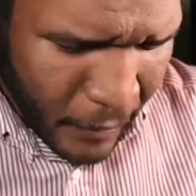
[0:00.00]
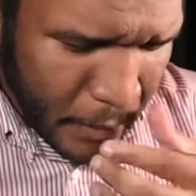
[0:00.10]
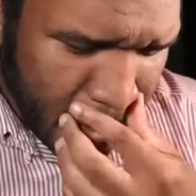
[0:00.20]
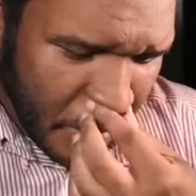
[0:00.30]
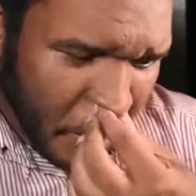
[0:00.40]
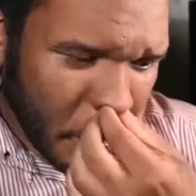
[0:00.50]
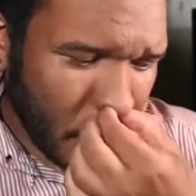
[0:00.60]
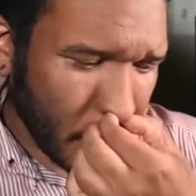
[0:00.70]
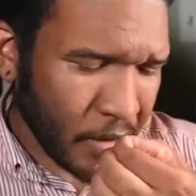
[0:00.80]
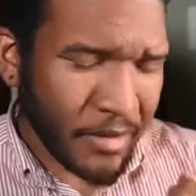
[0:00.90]
So
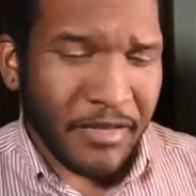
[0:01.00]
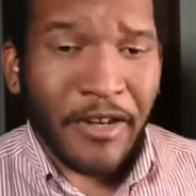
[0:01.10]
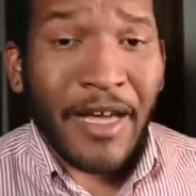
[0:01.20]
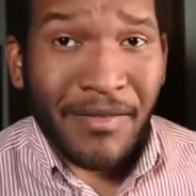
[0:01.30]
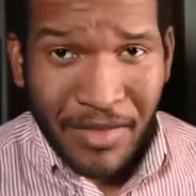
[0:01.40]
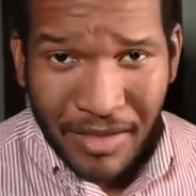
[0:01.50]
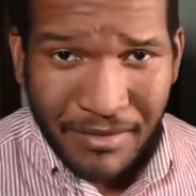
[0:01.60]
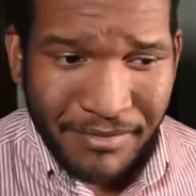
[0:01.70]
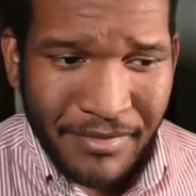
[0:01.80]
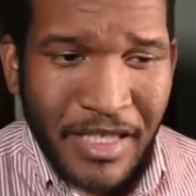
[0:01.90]
they're heavy
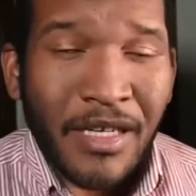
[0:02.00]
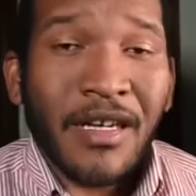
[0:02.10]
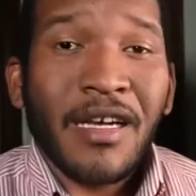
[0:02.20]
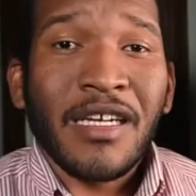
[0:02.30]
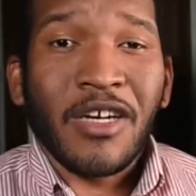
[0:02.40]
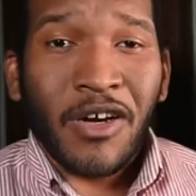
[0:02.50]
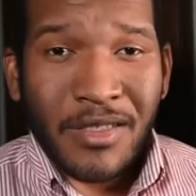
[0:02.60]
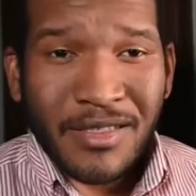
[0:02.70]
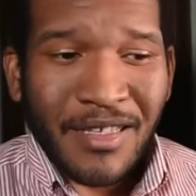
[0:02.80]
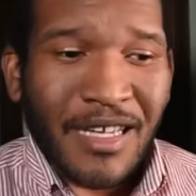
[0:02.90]
and they
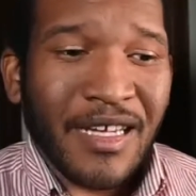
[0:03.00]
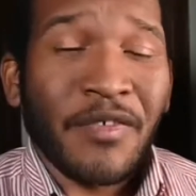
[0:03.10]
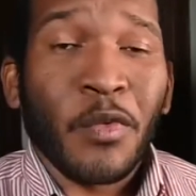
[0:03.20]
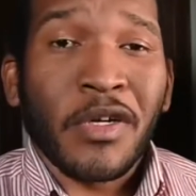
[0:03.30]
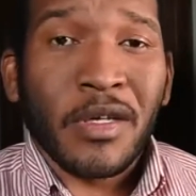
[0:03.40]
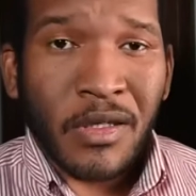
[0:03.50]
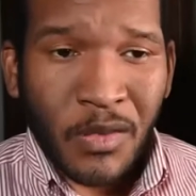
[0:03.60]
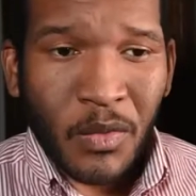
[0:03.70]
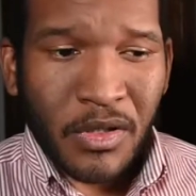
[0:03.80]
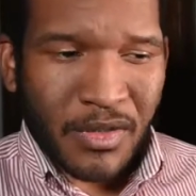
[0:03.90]
cost a lot if you want a good
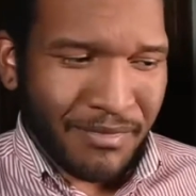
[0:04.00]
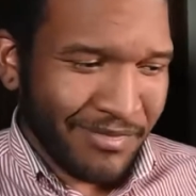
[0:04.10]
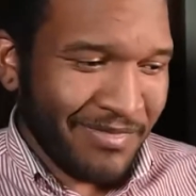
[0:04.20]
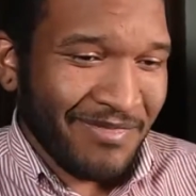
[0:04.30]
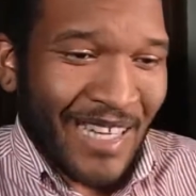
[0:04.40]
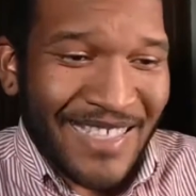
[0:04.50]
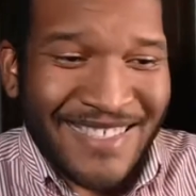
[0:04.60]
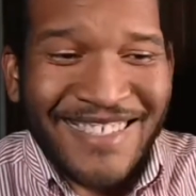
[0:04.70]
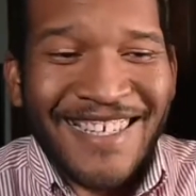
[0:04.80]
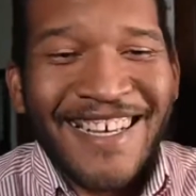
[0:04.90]
one. That's
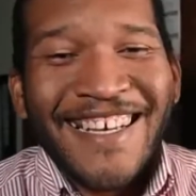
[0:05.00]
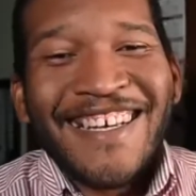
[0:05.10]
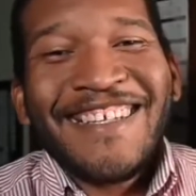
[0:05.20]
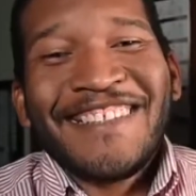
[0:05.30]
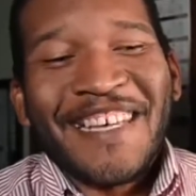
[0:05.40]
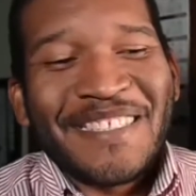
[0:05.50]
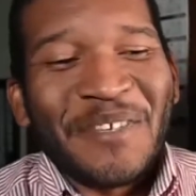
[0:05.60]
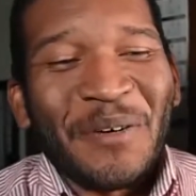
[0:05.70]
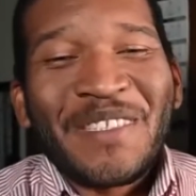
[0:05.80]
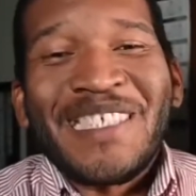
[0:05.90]
the
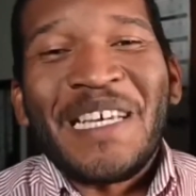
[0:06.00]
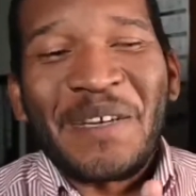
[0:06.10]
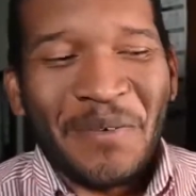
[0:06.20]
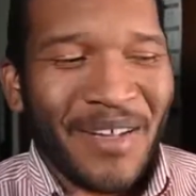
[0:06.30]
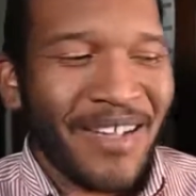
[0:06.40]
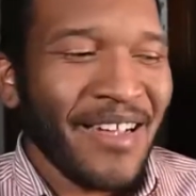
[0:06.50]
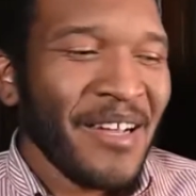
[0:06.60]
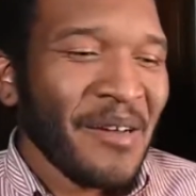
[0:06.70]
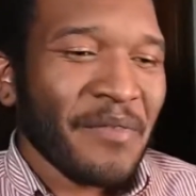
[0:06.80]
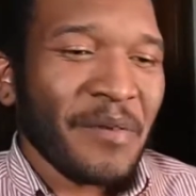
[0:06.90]
takeaway
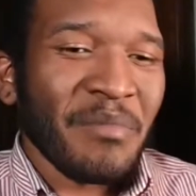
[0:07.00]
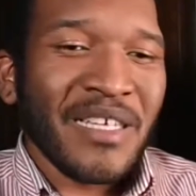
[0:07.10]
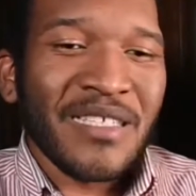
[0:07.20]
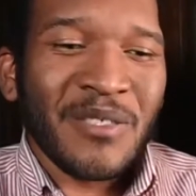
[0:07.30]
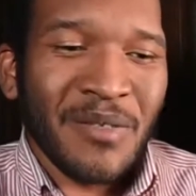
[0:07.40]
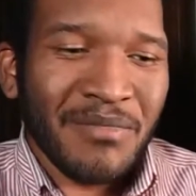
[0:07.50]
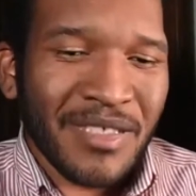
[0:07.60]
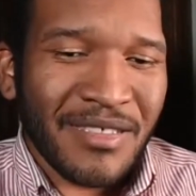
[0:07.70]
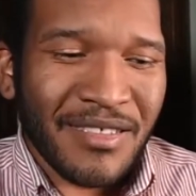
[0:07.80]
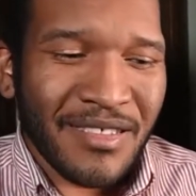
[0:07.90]
from the big zoom
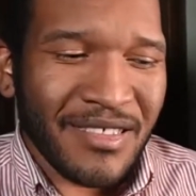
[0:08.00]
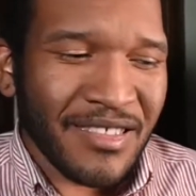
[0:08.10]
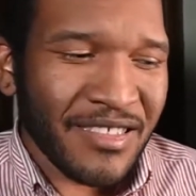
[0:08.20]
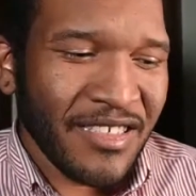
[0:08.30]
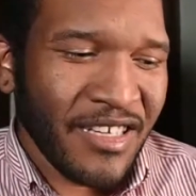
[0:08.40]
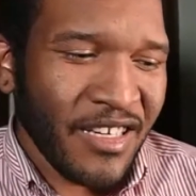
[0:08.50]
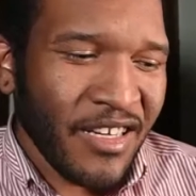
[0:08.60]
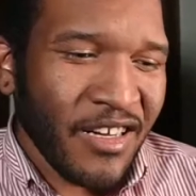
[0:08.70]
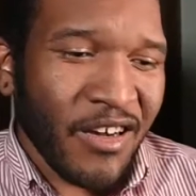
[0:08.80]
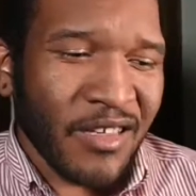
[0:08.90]
lenses.
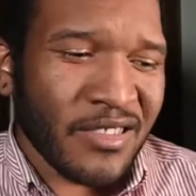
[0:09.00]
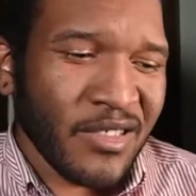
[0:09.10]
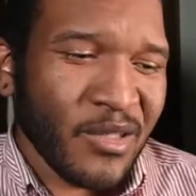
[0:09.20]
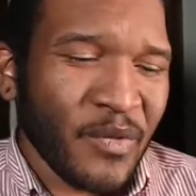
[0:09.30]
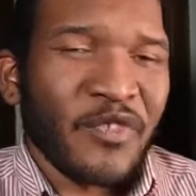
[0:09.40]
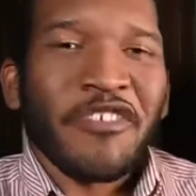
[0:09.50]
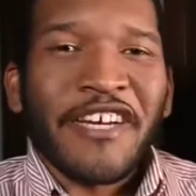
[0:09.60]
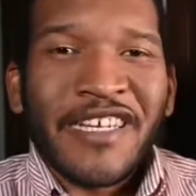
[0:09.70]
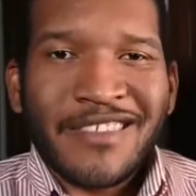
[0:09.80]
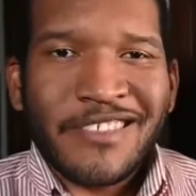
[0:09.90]
Also, if you're
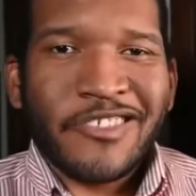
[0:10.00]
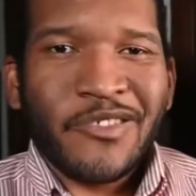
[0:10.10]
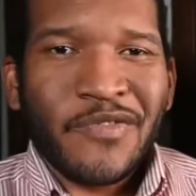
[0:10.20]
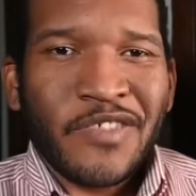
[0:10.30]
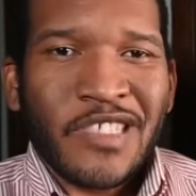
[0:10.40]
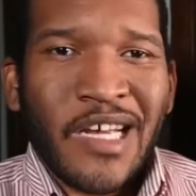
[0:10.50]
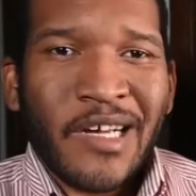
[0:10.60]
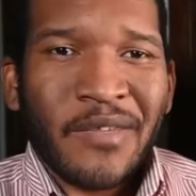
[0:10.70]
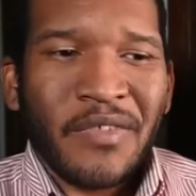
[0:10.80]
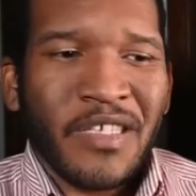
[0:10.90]
into street
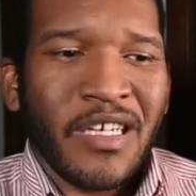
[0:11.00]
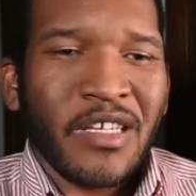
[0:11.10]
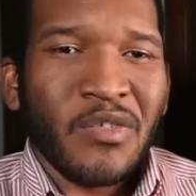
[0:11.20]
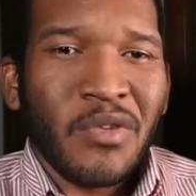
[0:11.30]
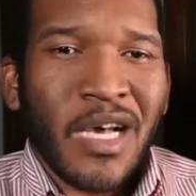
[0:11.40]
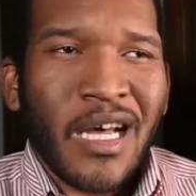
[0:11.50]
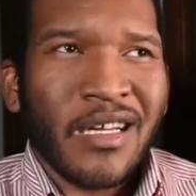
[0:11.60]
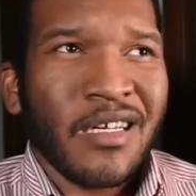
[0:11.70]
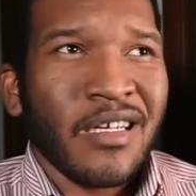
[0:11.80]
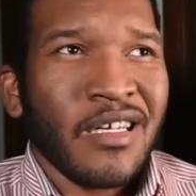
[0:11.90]
photography and you kind
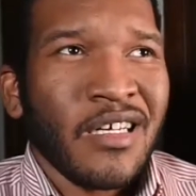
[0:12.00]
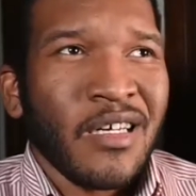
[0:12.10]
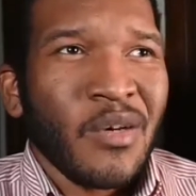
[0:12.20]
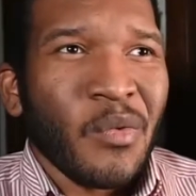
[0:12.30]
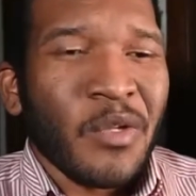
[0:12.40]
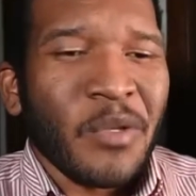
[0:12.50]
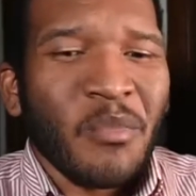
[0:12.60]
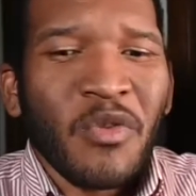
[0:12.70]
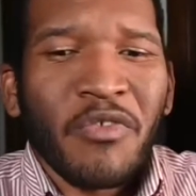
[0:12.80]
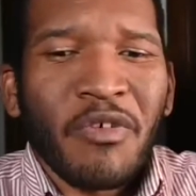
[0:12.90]
of want to
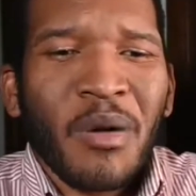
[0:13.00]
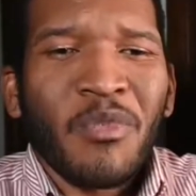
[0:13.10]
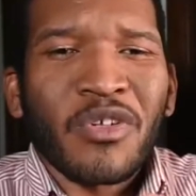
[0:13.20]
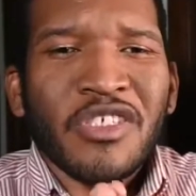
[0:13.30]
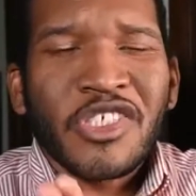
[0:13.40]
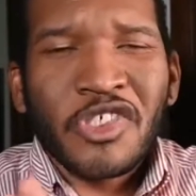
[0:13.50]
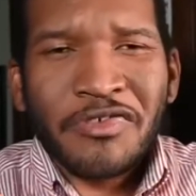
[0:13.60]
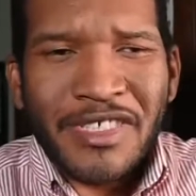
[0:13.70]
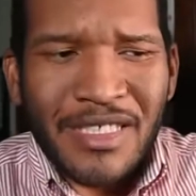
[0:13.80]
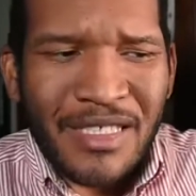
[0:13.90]
move around more
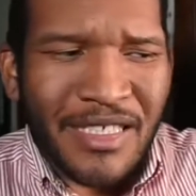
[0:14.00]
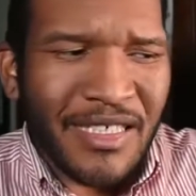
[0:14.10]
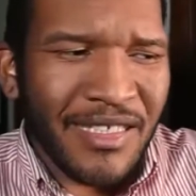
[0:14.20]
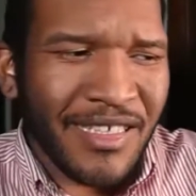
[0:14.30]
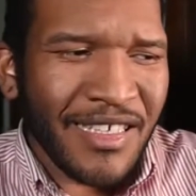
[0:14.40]
discreetly,